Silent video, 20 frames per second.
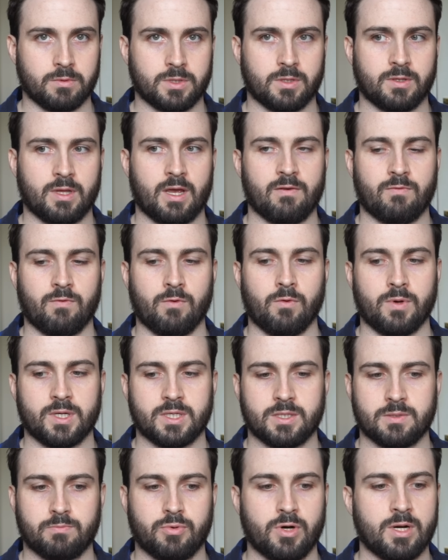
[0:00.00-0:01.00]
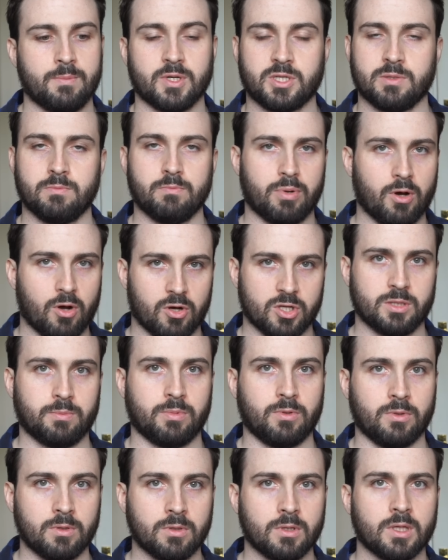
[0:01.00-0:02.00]
So therefore it's pretty much
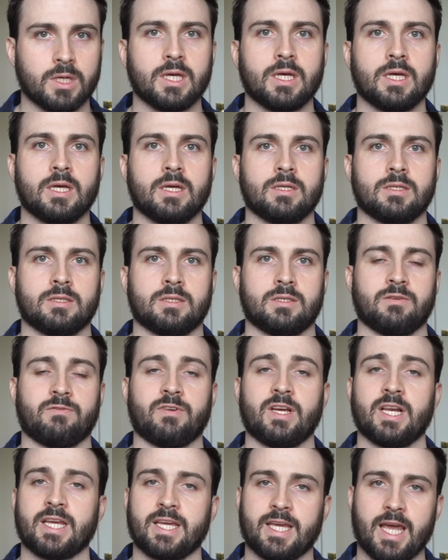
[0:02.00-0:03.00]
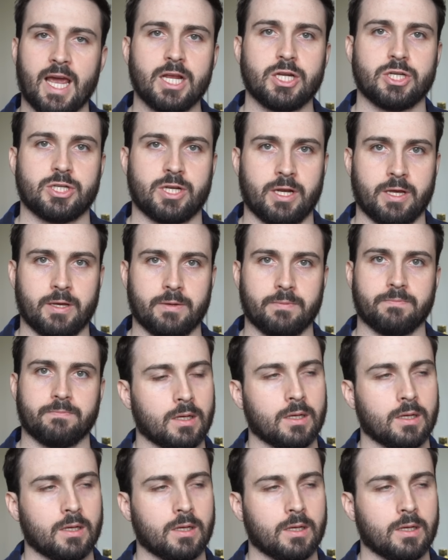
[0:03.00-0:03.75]
impossible to feel engaged in it.